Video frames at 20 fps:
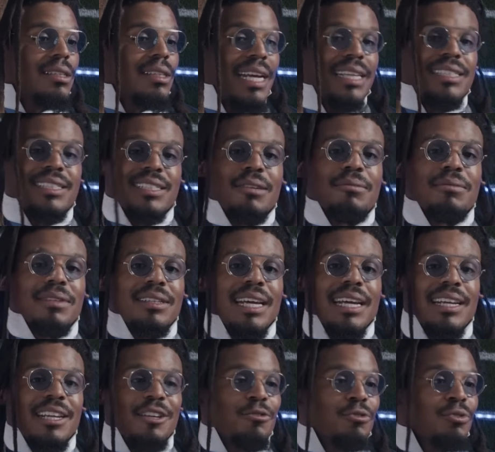that's something
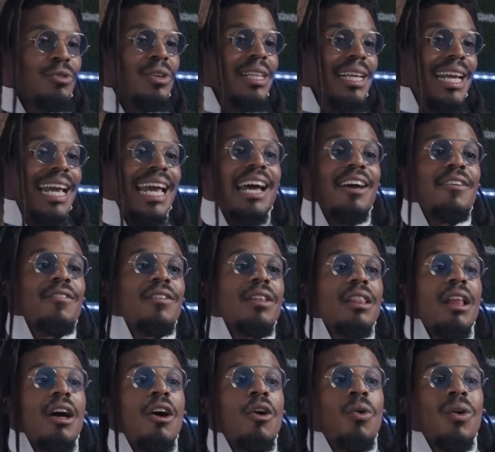that can really have
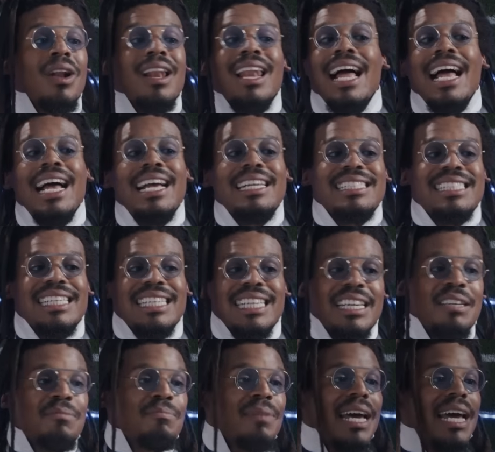long-lasting
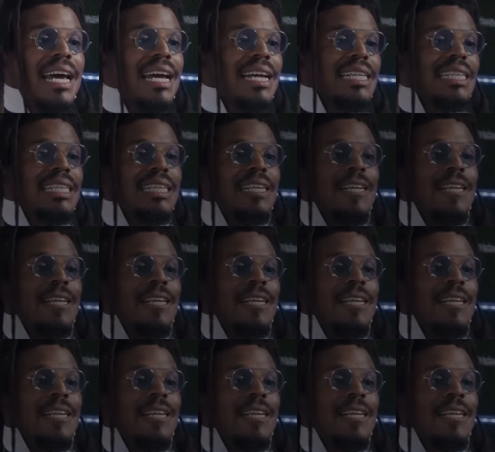impact.